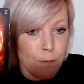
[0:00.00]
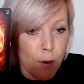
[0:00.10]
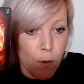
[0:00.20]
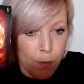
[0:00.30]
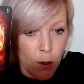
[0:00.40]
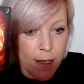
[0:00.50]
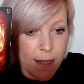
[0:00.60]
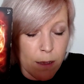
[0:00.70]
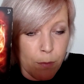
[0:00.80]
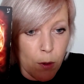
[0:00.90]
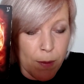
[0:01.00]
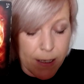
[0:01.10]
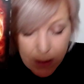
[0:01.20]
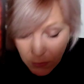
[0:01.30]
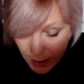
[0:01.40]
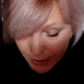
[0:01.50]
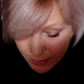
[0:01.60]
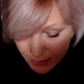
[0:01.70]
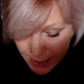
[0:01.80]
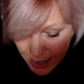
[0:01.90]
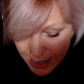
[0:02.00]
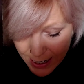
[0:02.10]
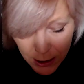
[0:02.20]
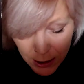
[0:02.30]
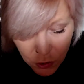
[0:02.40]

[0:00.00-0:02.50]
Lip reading: pulling the puppet strings, yeah,